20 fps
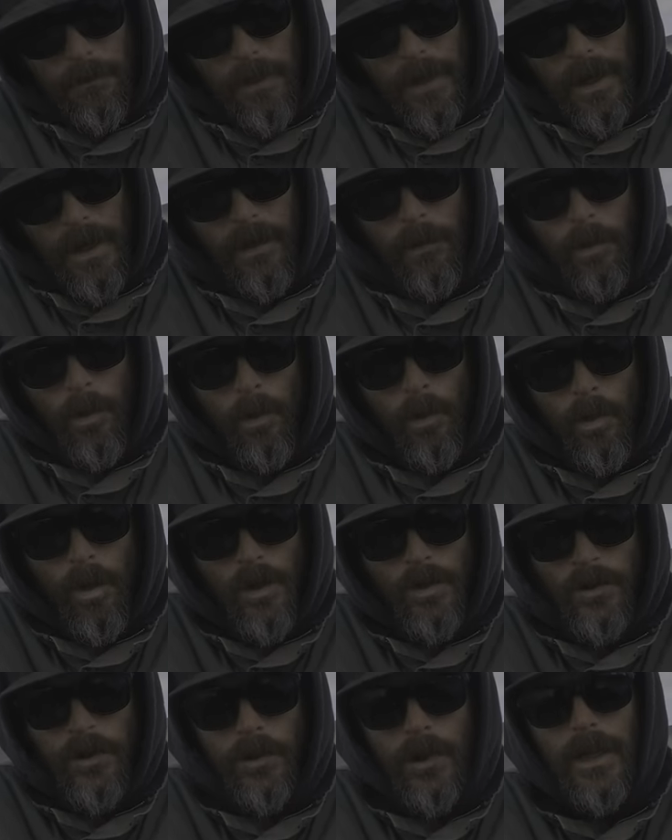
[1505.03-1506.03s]
But
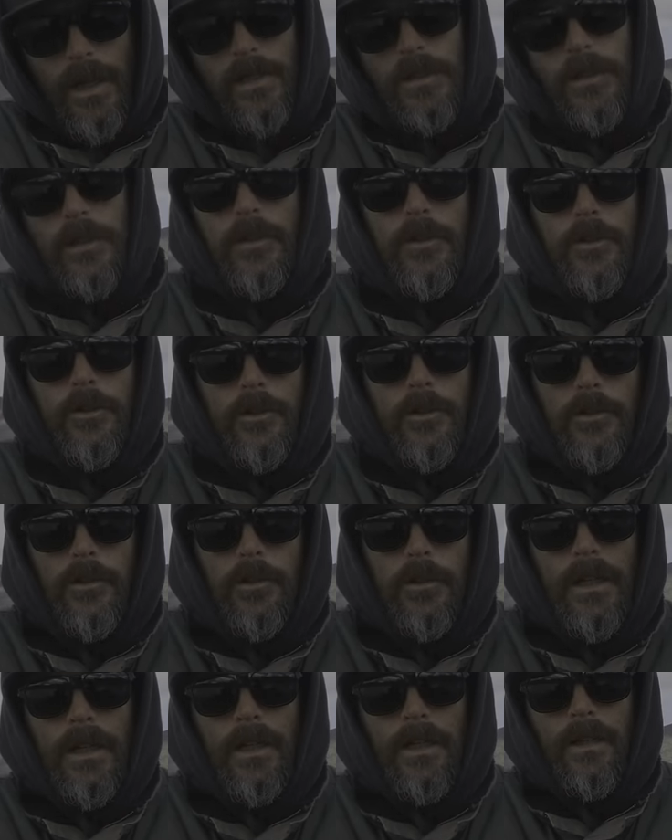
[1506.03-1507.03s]
once you actually
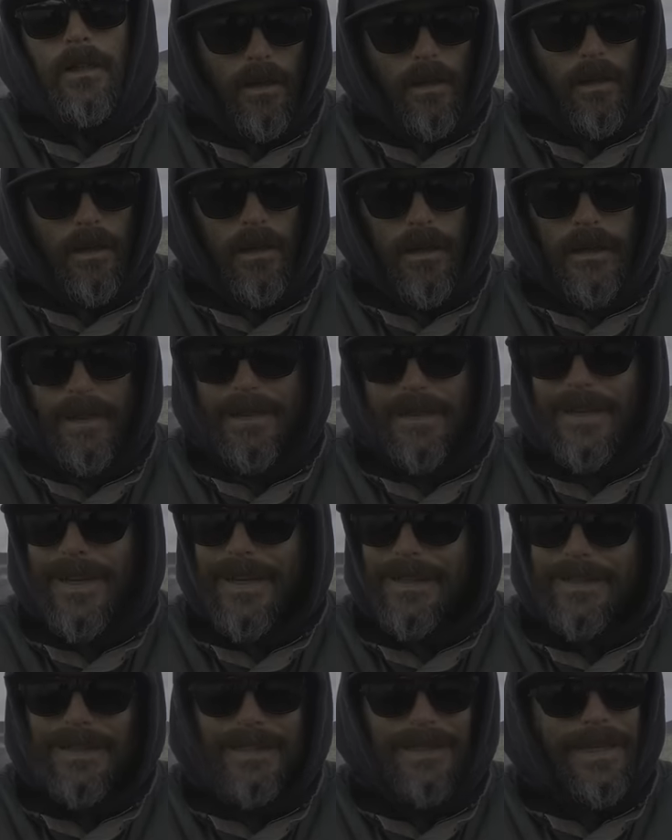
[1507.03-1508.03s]
do it, it
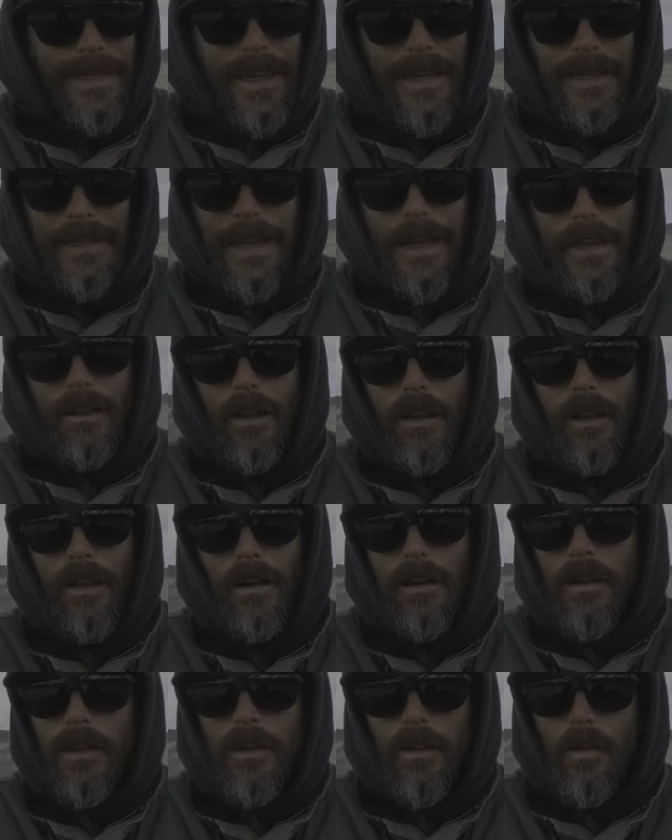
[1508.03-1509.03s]
doesn't take that
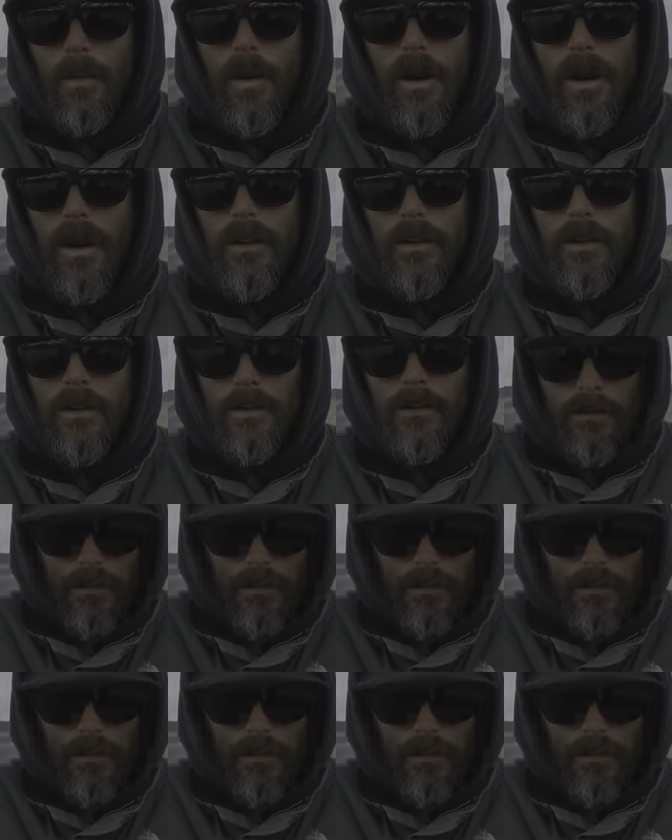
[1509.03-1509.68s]
long on the water.